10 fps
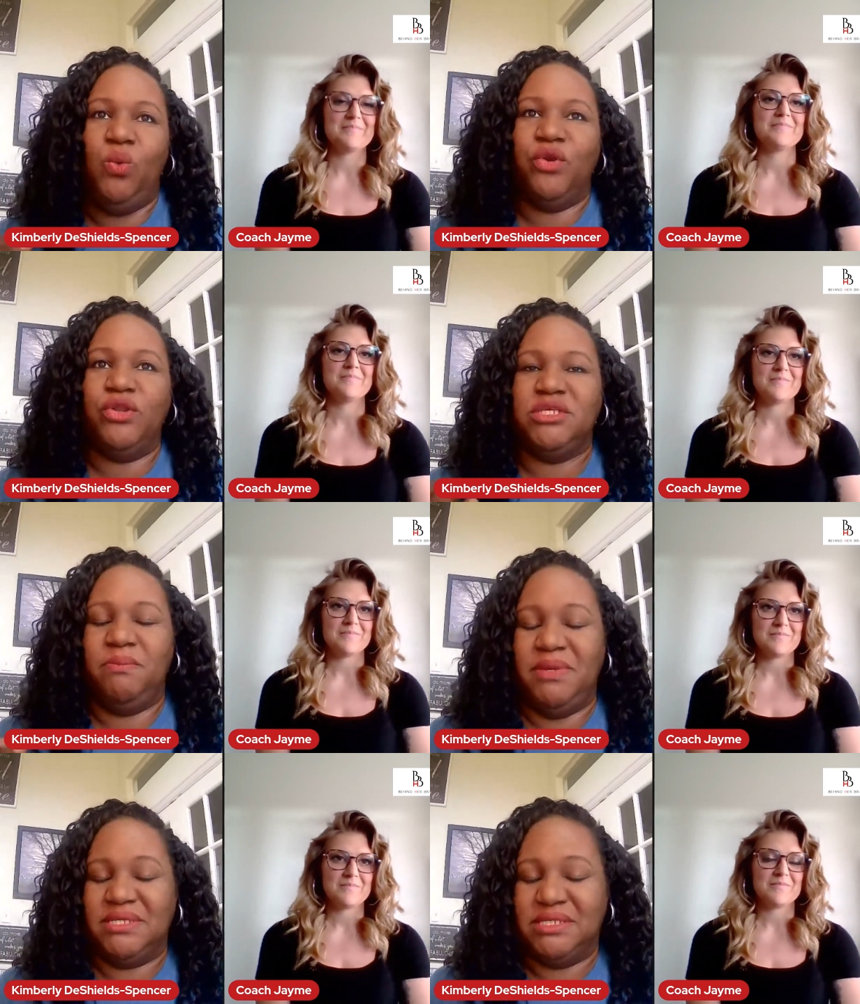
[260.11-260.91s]
Speaker 1: What are
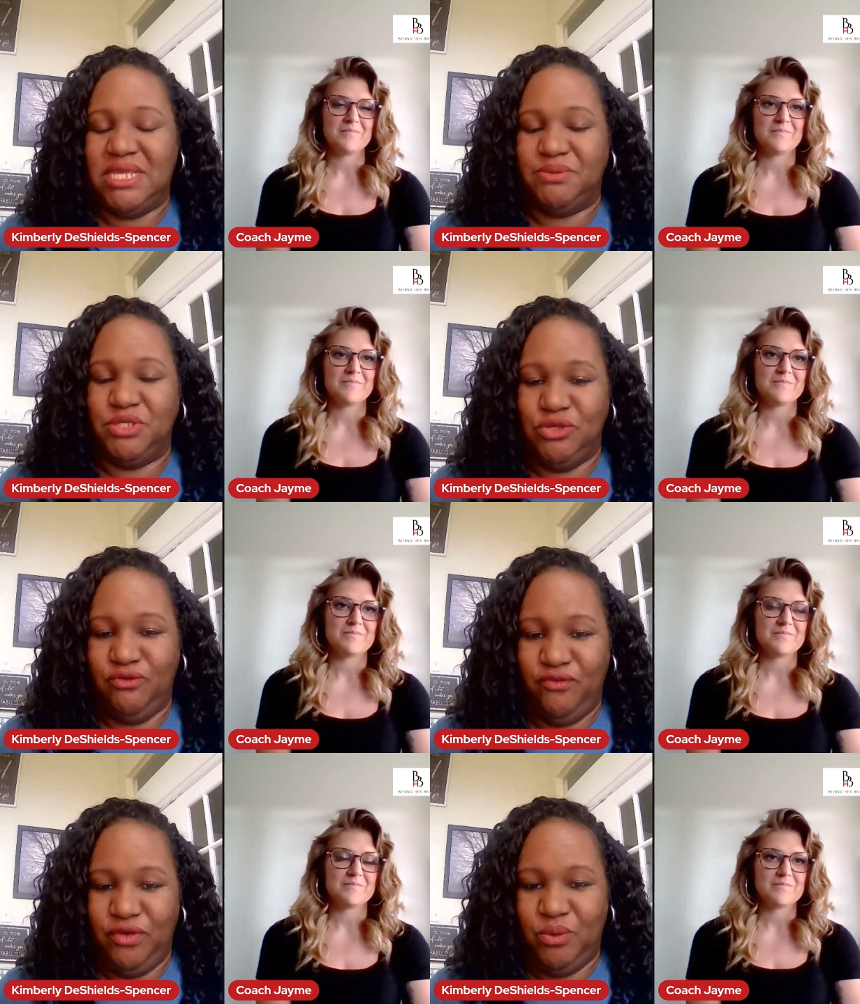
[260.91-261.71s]
some misconceptions
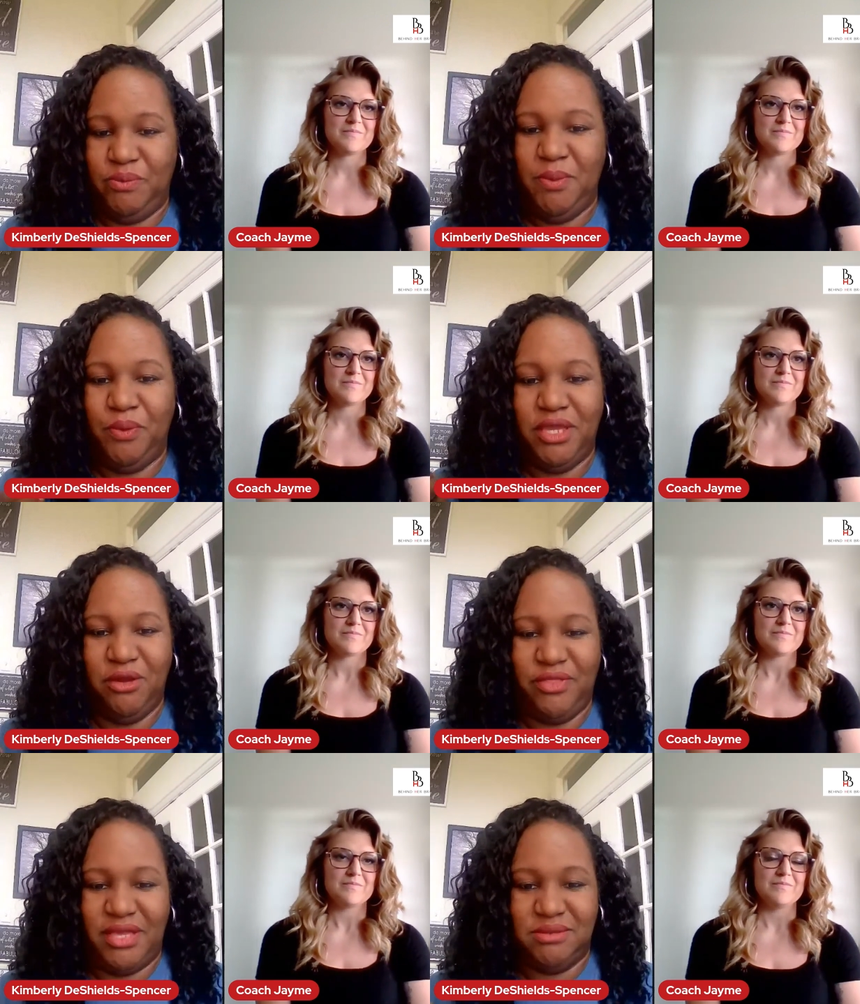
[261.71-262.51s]
you feel when people
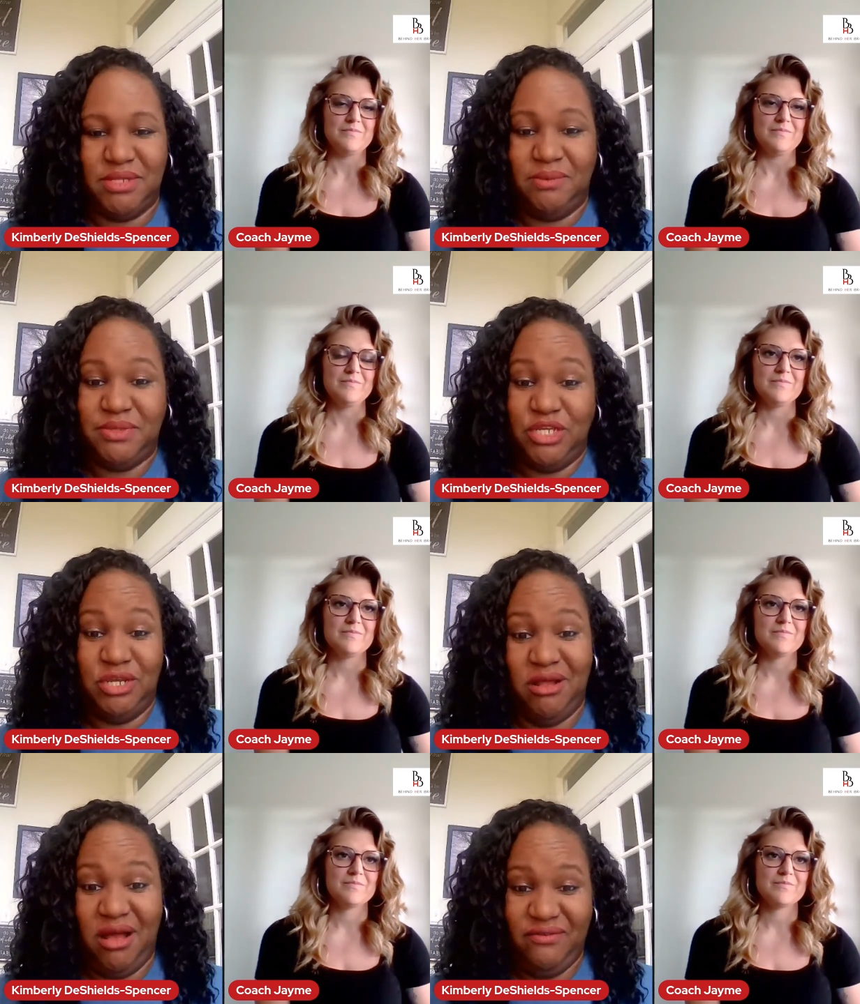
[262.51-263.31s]
hear that sometimes they
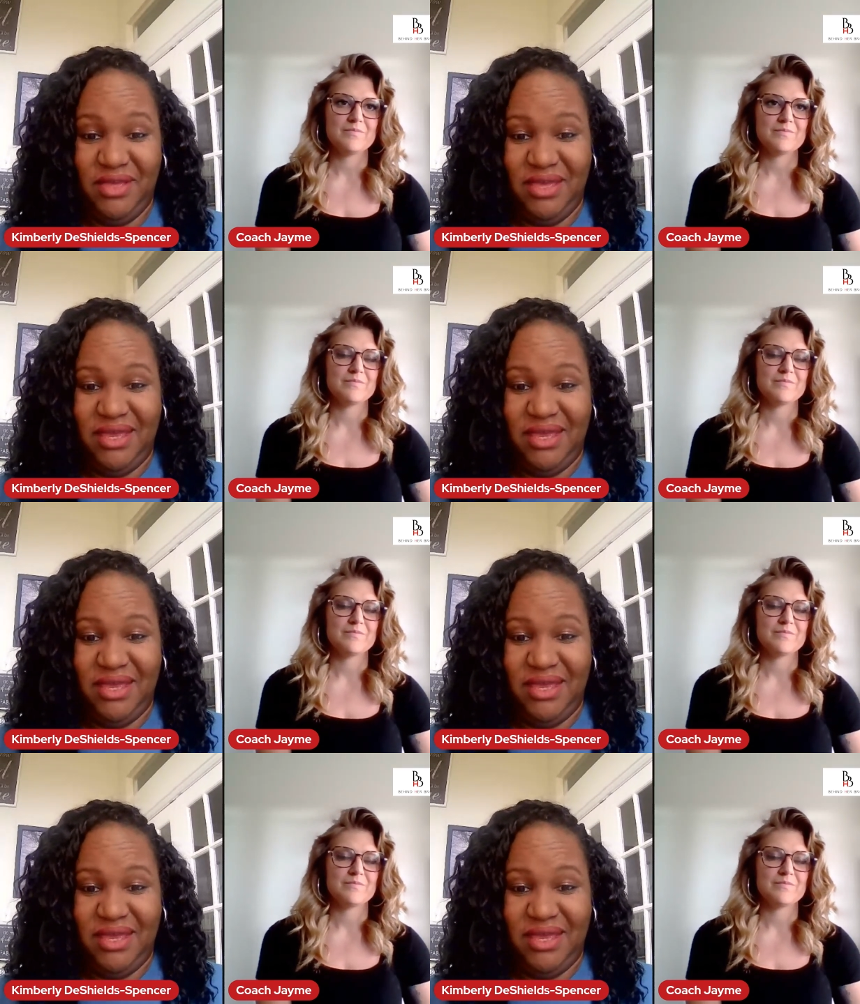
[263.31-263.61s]
shut off